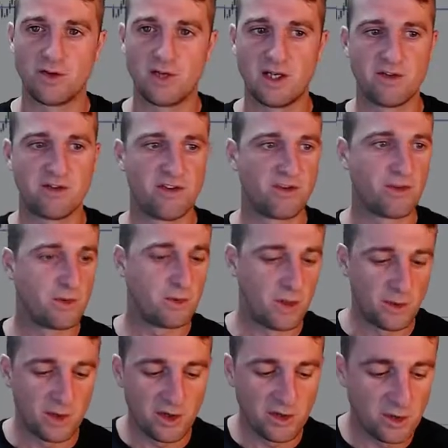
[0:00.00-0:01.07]
analysis. What I
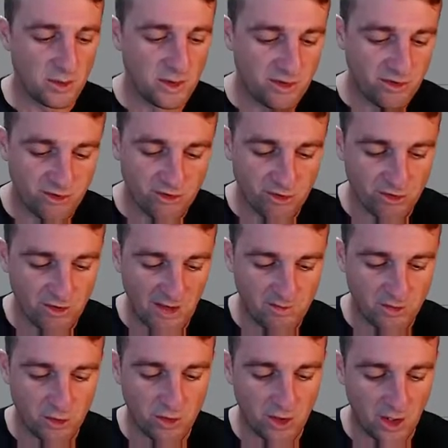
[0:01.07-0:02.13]
want to do is just have a
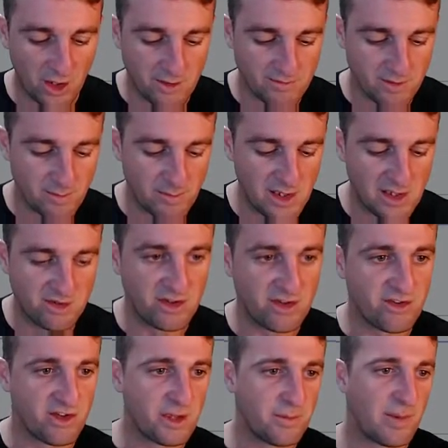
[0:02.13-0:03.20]
look at the
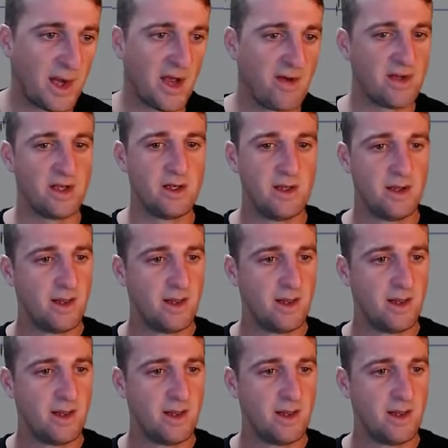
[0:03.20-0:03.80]
BTC pairing.